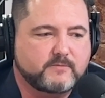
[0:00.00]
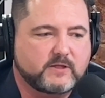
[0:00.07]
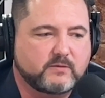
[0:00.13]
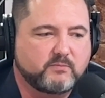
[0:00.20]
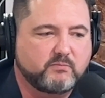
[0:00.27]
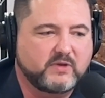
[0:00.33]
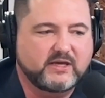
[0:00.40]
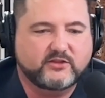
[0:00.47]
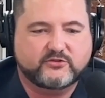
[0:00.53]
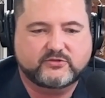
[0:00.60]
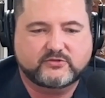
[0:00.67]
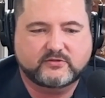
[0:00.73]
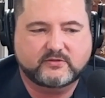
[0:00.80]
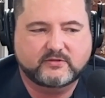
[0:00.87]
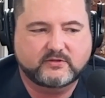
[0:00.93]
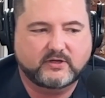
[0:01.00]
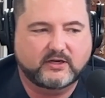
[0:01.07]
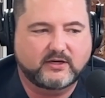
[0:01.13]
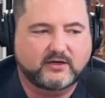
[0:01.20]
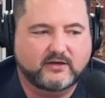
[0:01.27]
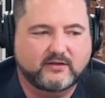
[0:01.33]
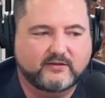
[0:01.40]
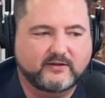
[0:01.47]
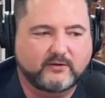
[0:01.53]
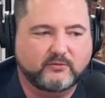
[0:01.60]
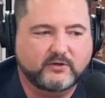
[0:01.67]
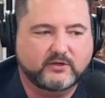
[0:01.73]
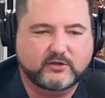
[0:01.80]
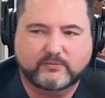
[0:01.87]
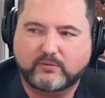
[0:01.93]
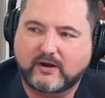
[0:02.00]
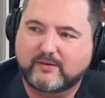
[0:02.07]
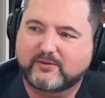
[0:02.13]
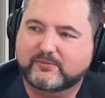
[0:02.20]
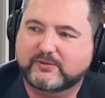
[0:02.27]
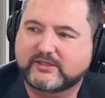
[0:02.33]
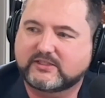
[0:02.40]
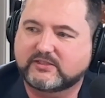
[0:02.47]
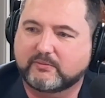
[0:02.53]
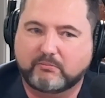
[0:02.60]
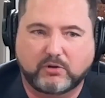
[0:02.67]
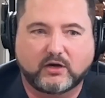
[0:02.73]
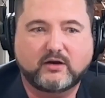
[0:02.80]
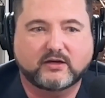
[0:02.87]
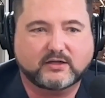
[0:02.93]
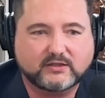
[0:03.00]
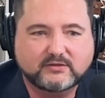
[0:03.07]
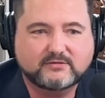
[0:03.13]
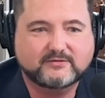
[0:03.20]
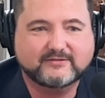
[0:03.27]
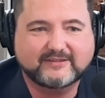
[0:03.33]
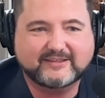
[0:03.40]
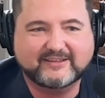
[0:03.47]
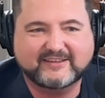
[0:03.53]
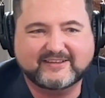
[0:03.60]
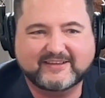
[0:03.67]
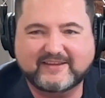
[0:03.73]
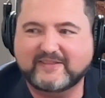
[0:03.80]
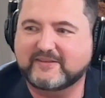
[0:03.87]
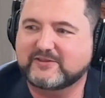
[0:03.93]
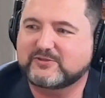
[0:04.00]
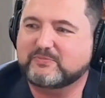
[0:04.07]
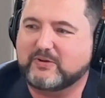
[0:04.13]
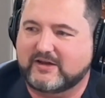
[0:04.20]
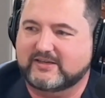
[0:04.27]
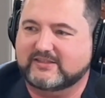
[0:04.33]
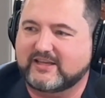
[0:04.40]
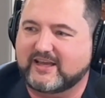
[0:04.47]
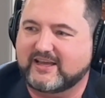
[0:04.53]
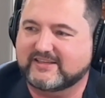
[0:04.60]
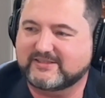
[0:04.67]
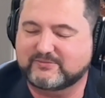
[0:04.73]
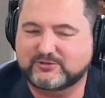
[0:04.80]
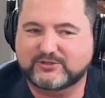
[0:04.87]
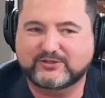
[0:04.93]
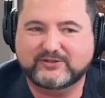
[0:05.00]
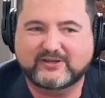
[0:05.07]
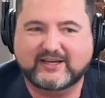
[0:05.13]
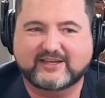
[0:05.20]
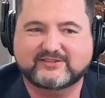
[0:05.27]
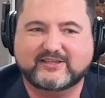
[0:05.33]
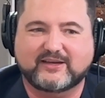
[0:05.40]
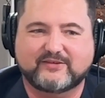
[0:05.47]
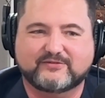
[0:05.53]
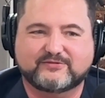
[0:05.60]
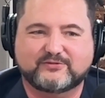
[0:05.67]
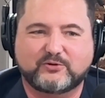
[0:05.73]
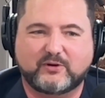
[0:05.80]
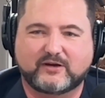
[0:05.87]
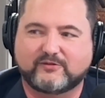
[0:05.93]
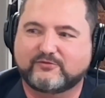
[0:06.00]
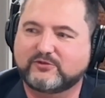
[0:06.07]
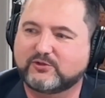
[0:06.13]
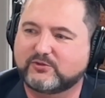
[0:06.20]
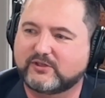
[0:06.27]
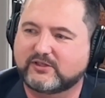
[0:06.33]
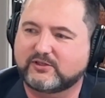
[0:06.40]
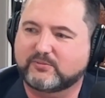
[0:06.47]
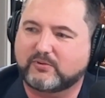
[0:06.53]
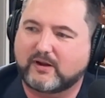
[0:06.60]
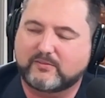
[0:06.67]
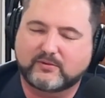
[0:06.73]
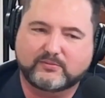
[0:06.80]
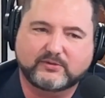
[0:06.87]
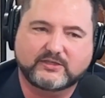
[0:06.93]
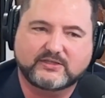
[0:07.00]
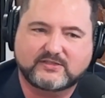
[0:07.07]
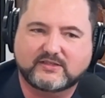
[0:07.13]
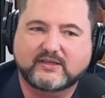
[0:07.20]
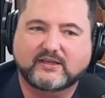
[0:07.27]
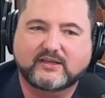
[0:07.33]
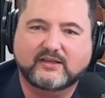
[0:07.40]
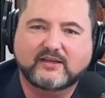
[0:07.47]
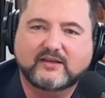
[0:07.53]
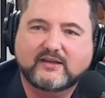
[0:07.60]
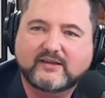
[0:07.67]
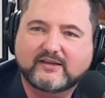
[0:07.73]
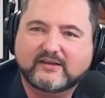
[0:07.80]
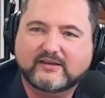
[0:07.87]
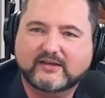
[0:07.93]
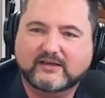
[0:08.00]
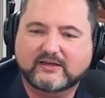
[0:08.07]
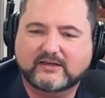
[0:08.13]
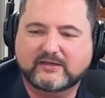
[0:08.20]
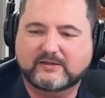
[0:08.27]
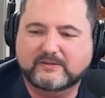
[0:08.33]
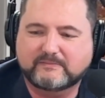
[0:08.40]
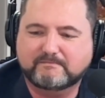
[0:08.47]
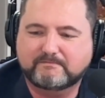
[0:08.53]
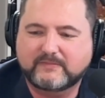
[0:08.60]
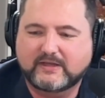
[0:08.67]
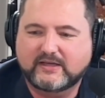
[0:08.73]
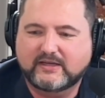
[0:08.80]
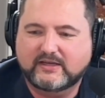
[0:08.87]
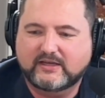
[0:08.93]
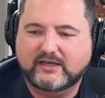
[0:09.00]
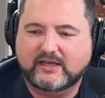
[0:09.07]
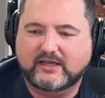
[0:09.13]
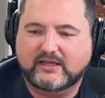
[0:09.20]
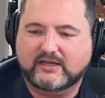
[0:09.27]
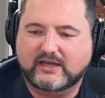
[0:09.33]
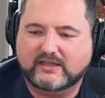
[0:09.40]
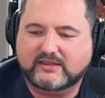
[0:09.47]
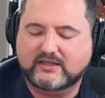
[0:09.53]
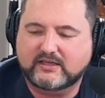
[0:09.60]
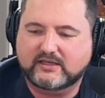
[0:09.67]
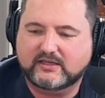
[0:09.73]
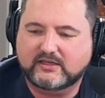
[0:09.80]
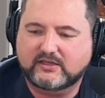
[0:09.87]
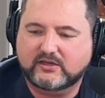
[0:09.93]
myths that we could probably debunk in this podcast. I'm sure you guys have quite a few that you probably see. And I think,